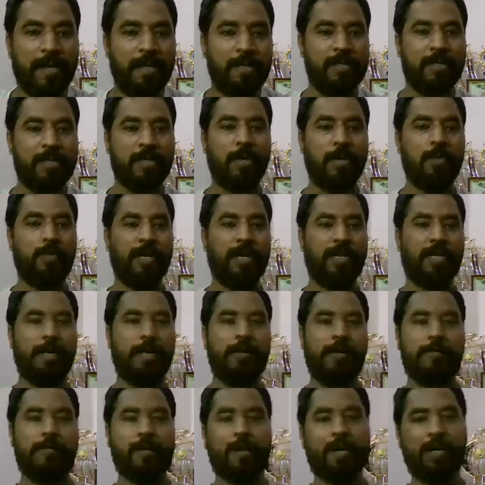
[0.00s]
So welcome
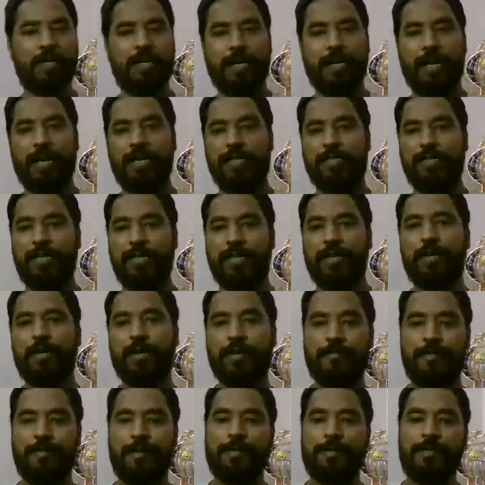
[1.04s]
aboard. I see a lot of
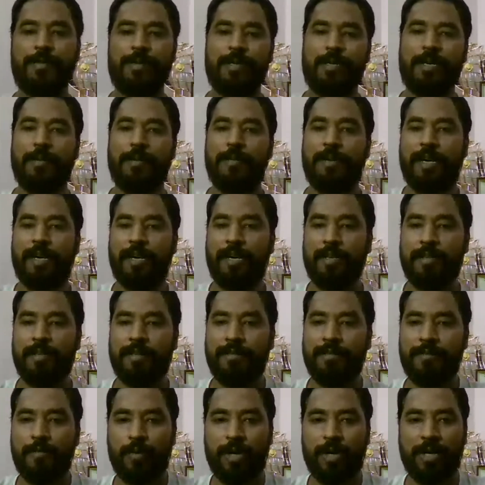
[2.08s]
people coming in.
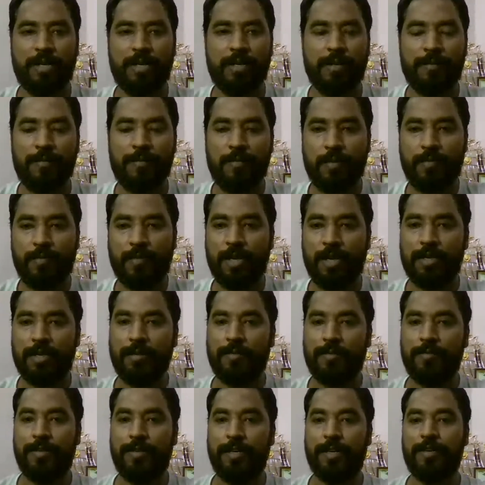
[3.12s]
Welcome, welcome.
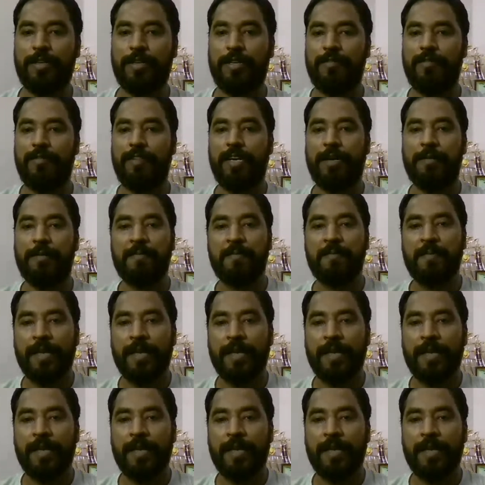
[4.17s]
Very good evening.